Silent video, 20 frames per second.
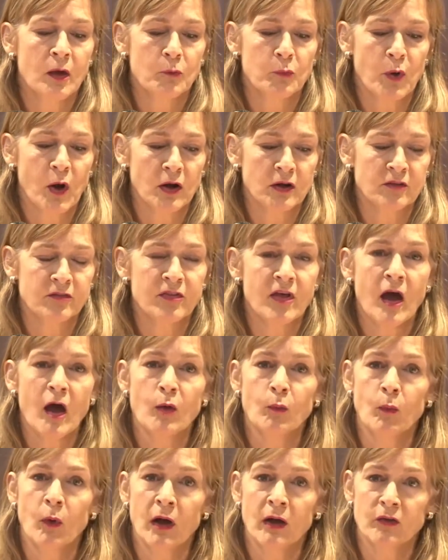Part of
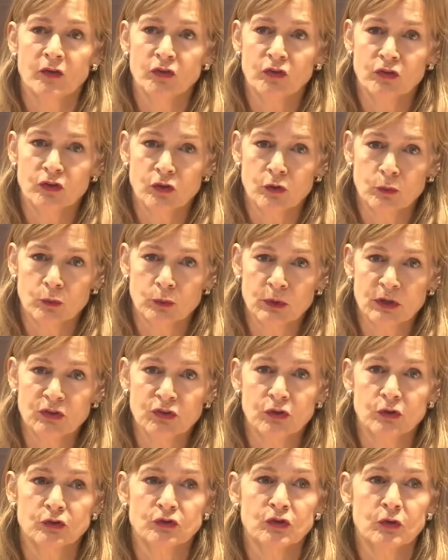that was the
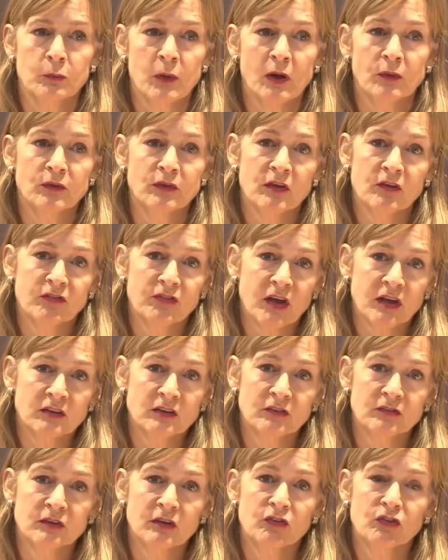research about the
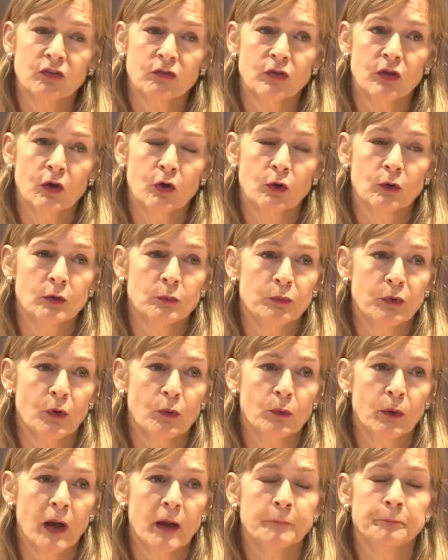effectiveness of the current
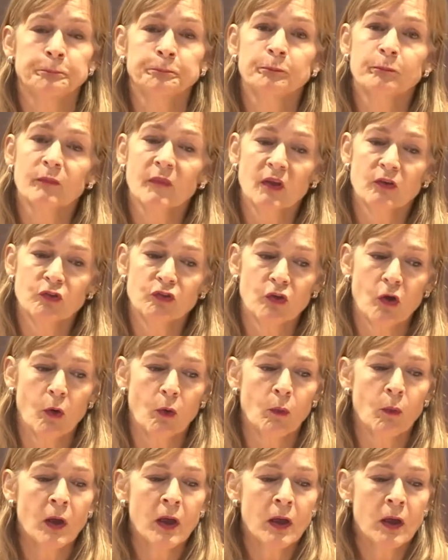program.
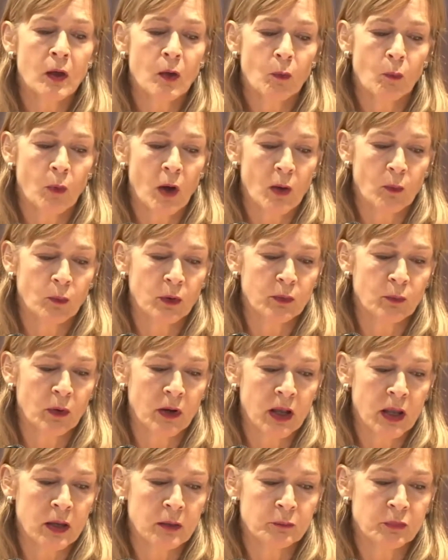So what we
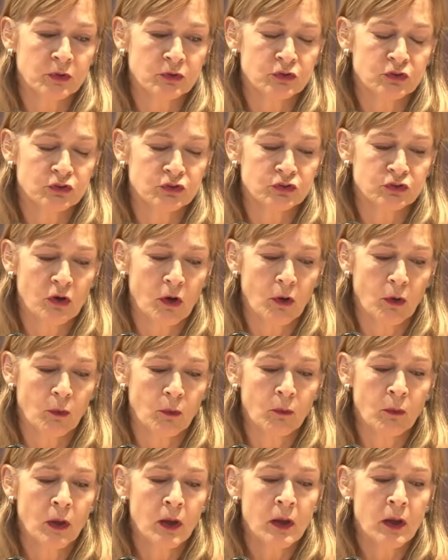were able to
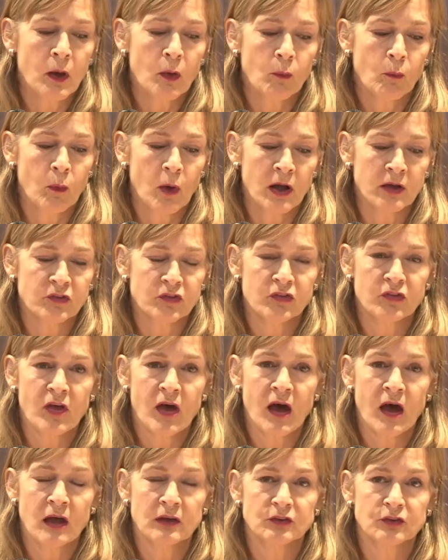show was
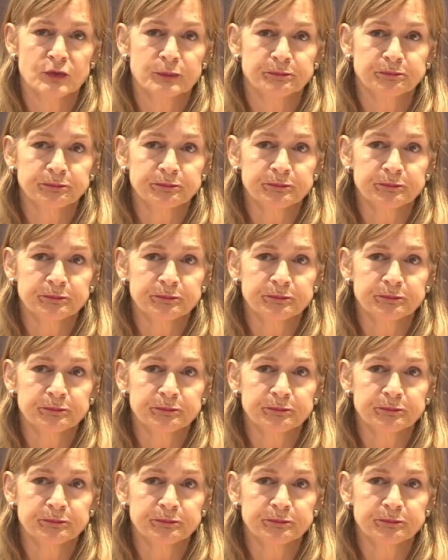that